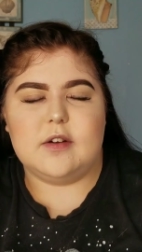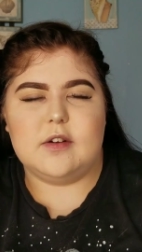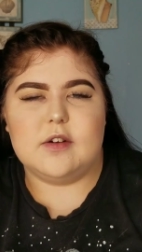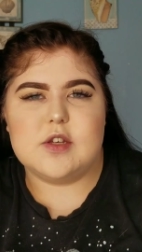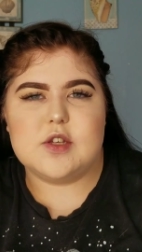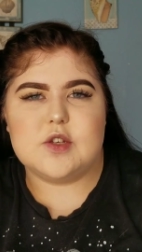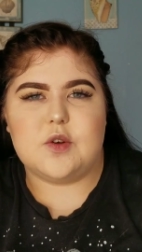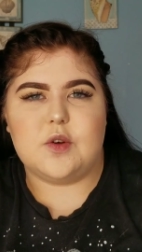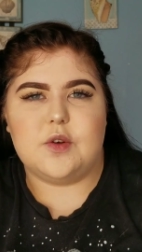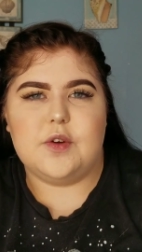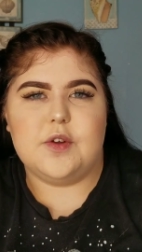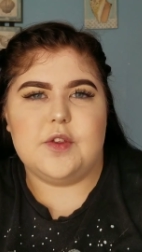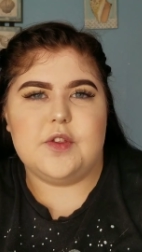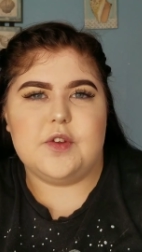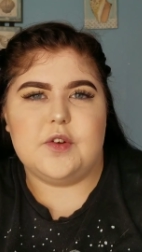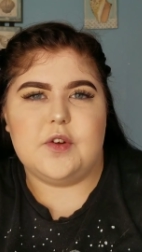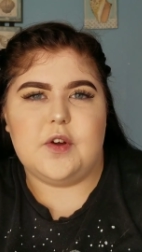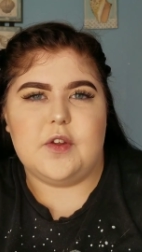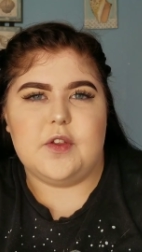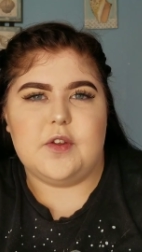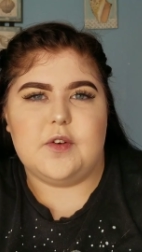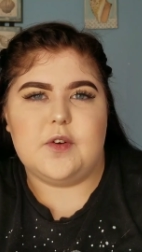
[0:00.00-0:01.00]
scrolling through
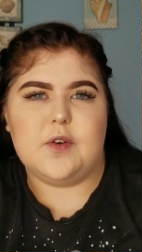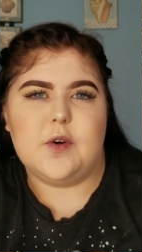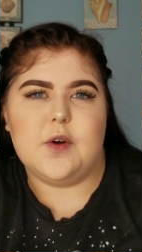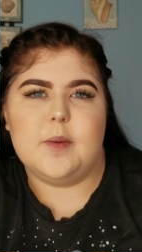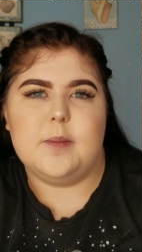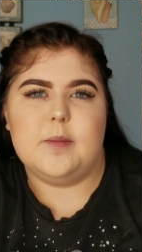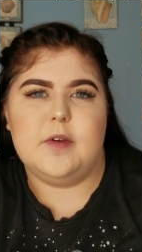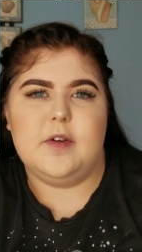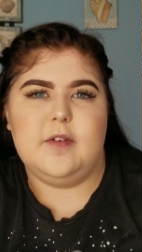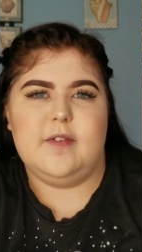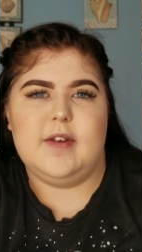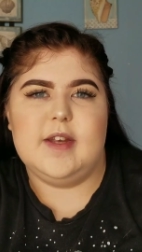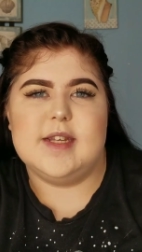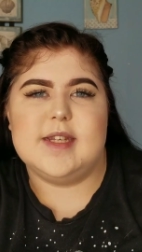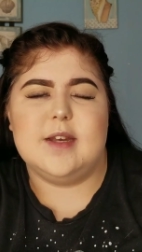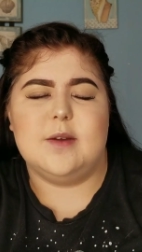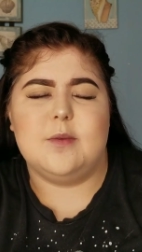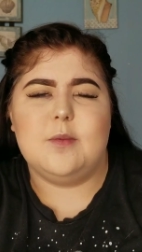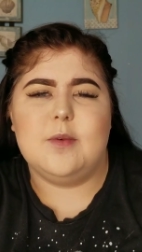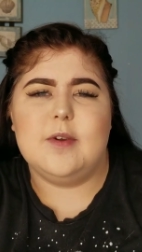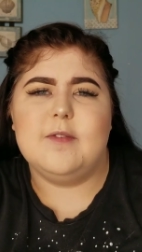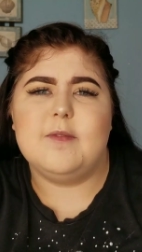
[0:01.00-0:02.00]
all the horror movies,
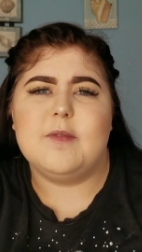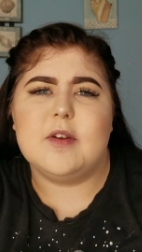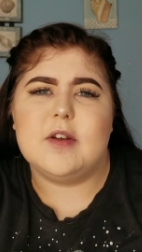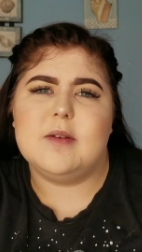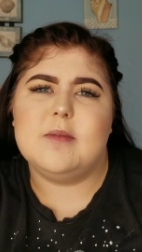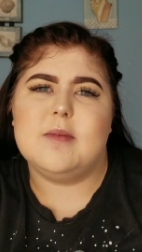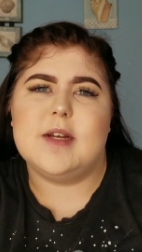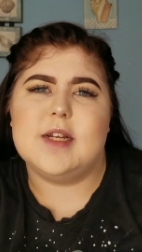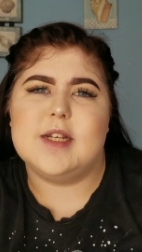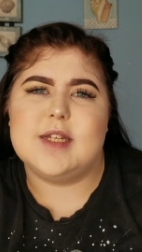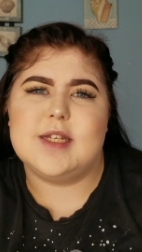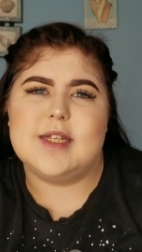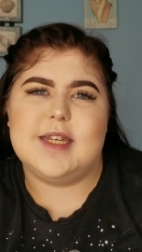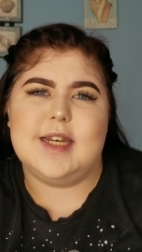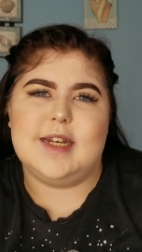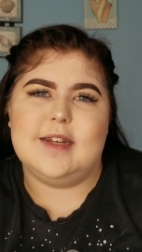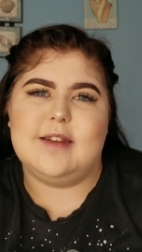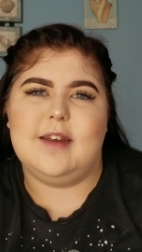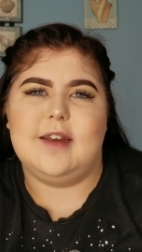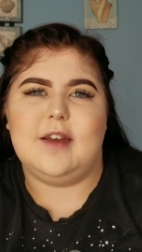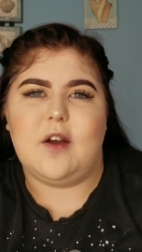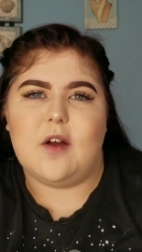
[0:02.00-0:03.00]
and we've pretty much seen
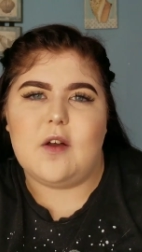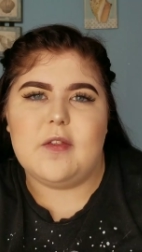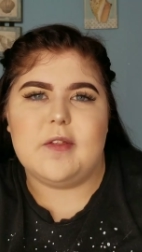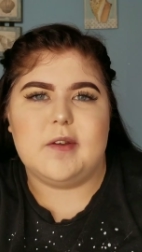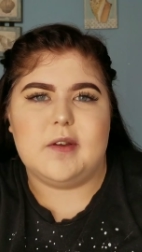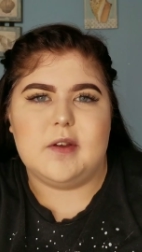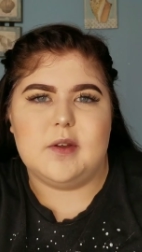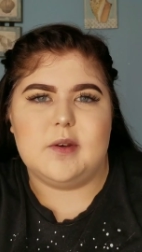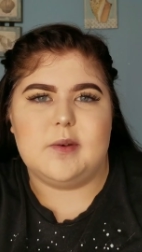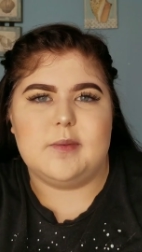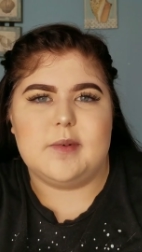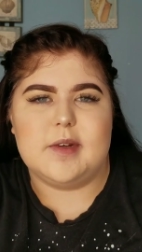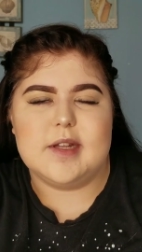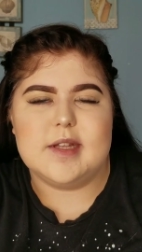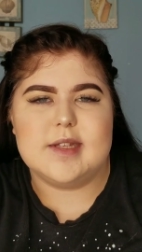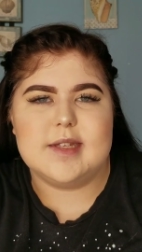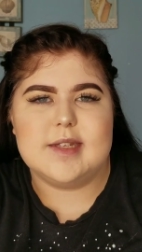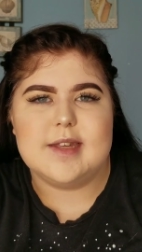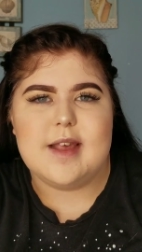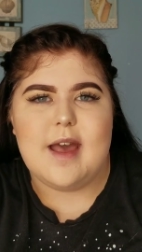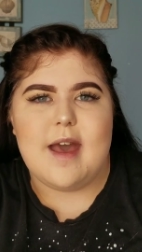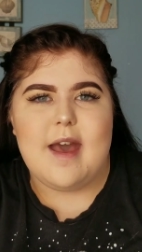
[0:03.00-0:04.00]
like all the good
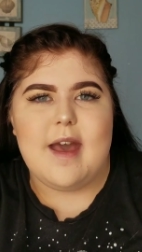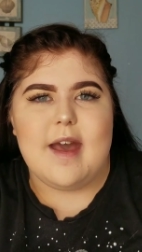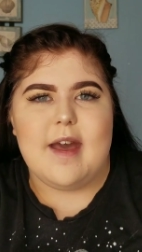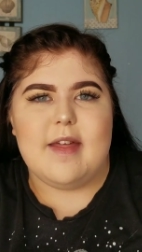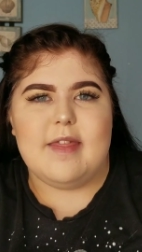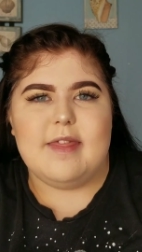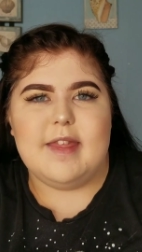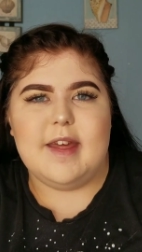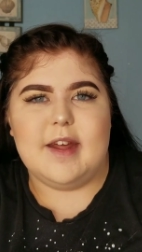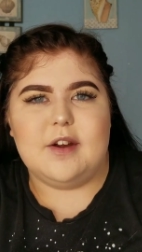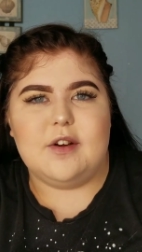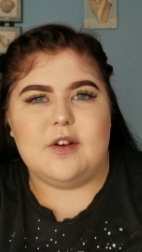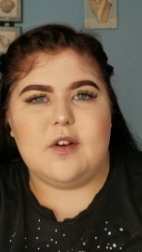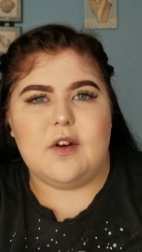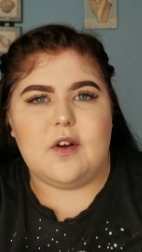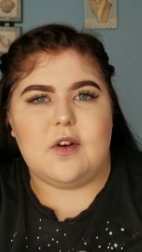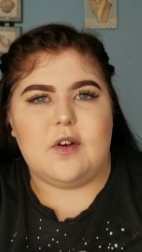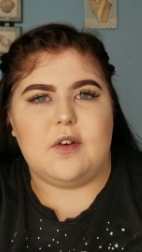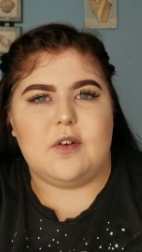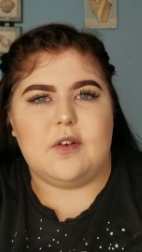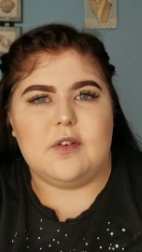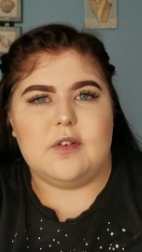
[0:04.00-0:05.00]
ones that are
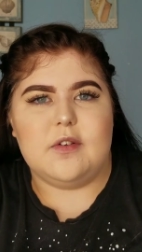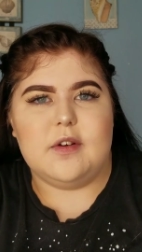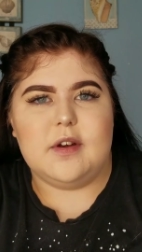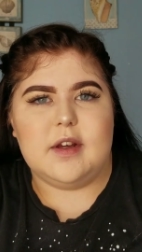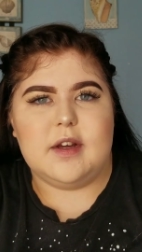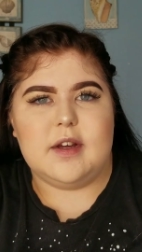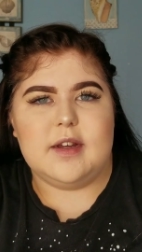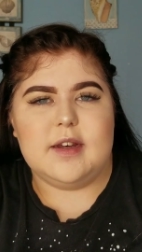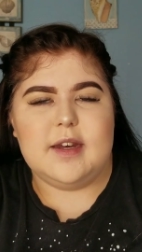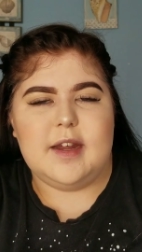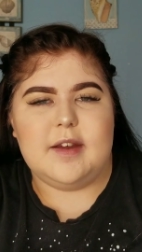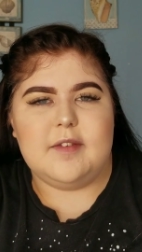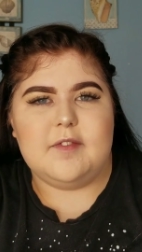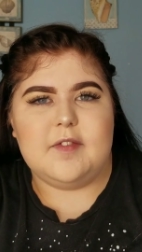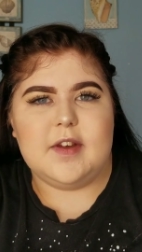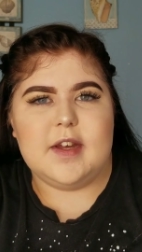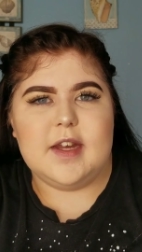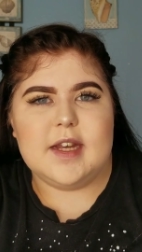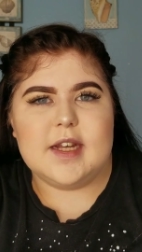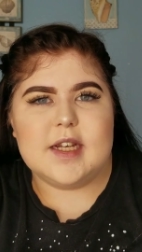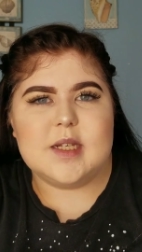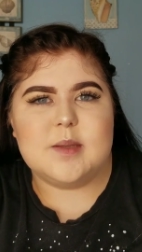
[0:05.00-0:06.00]
on
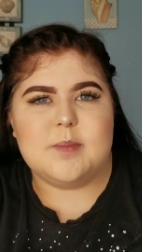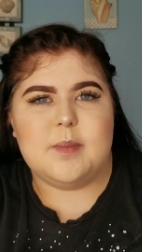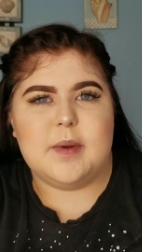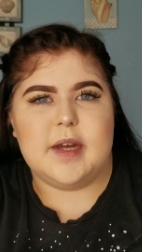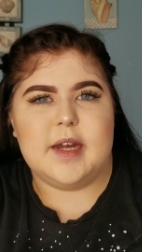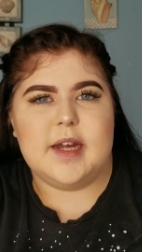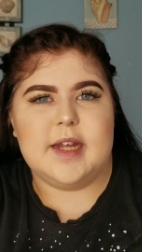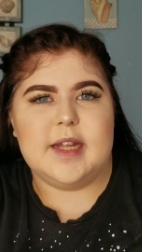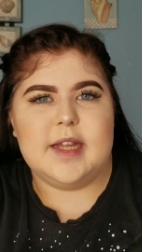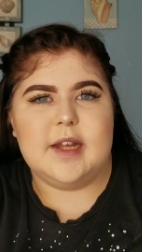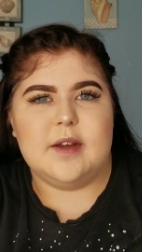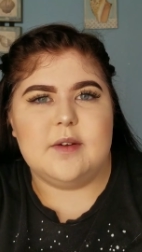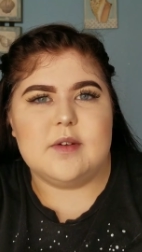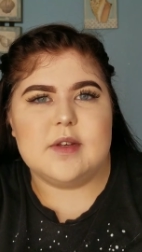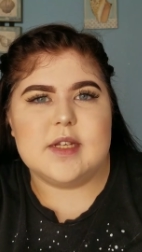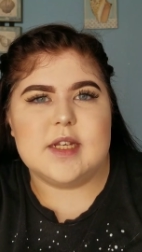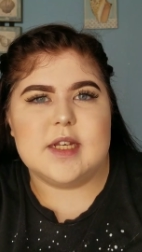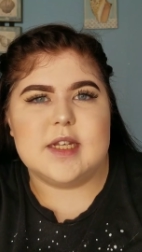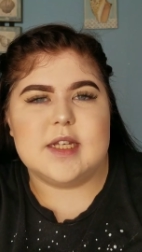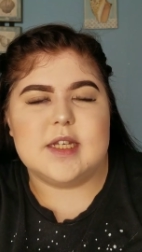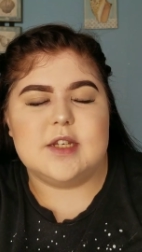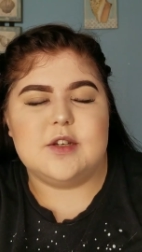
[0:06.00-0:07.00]
Netflix. But there was
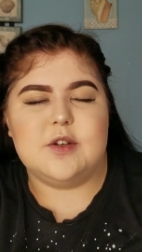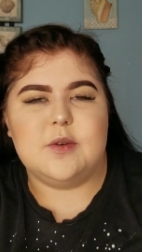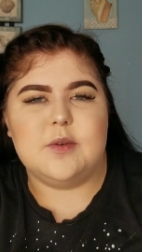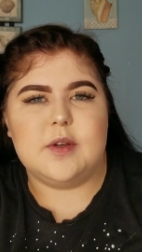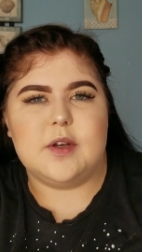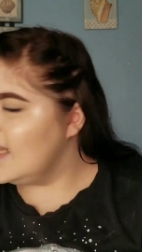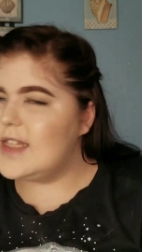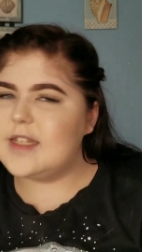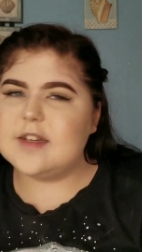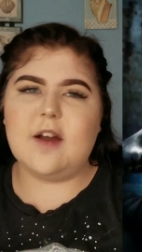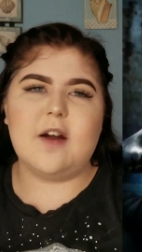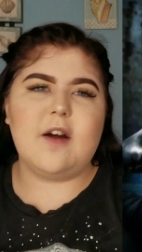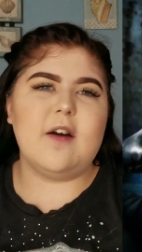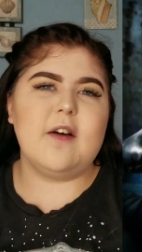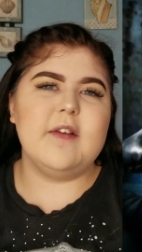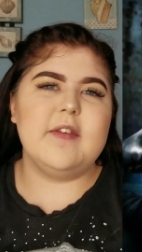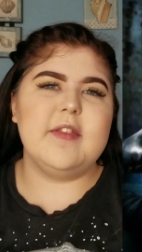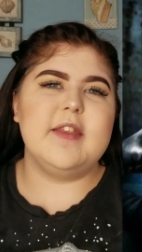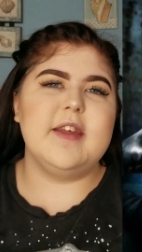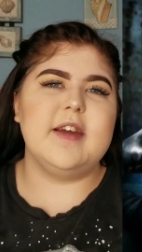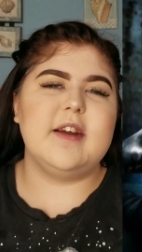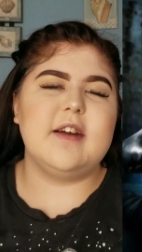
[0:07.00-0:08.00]
this new one
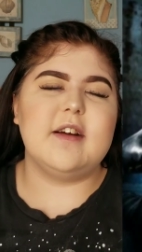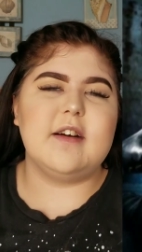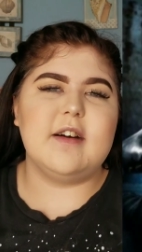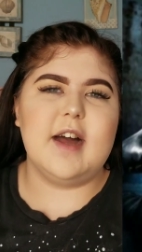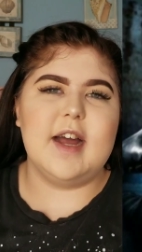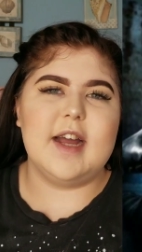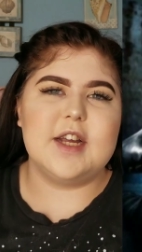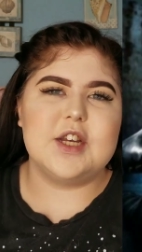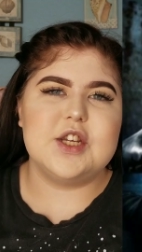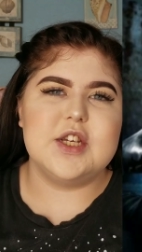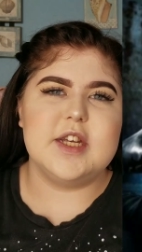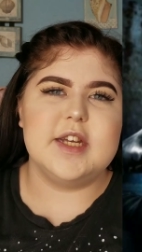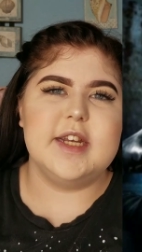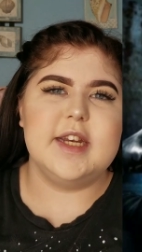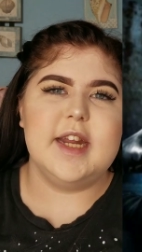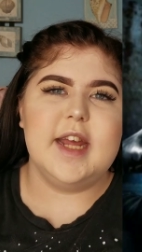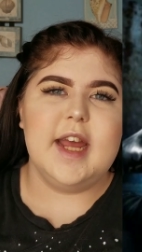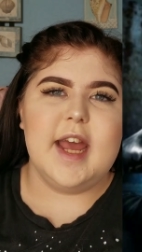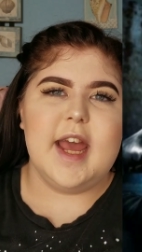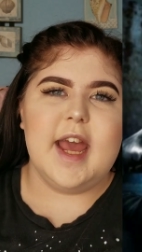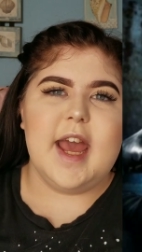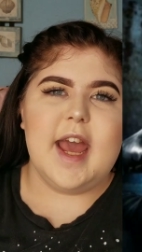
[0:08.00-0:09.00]
called The Collection,
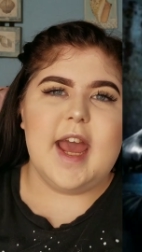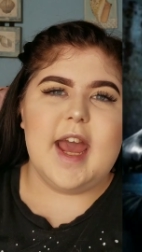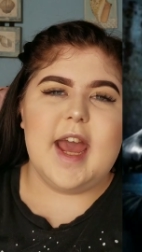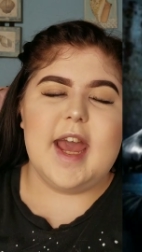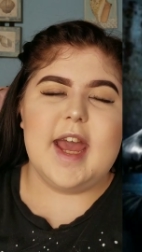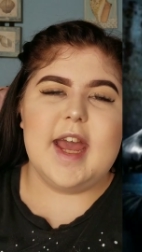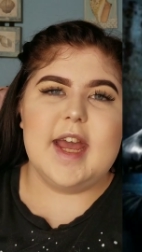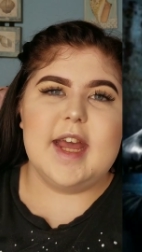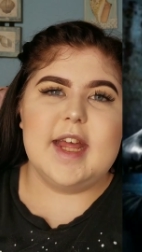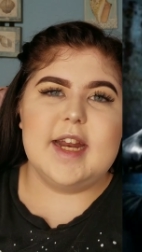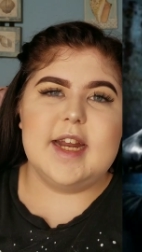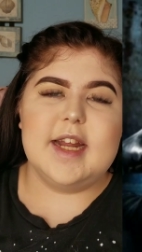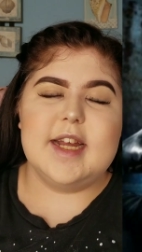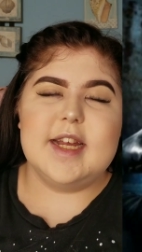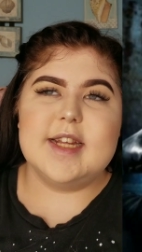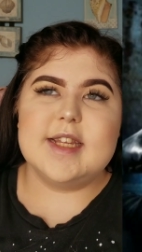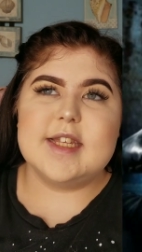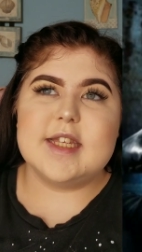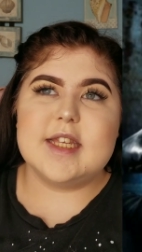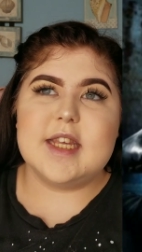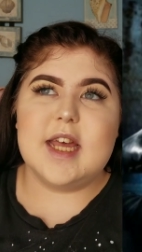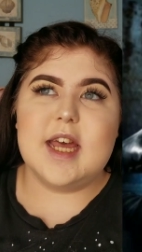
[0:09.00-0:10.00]
and
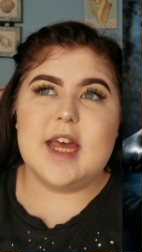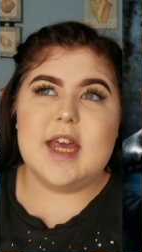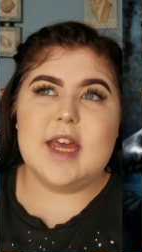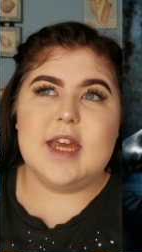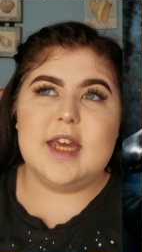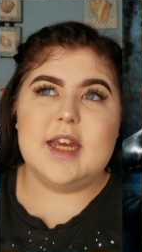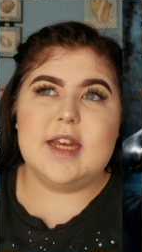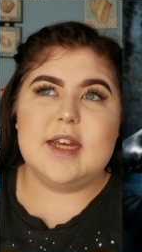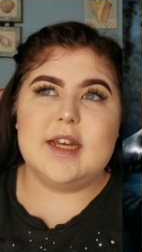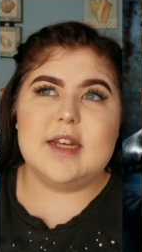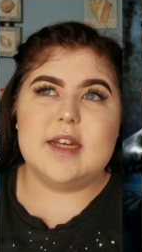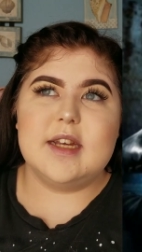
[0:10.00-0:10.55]
it's like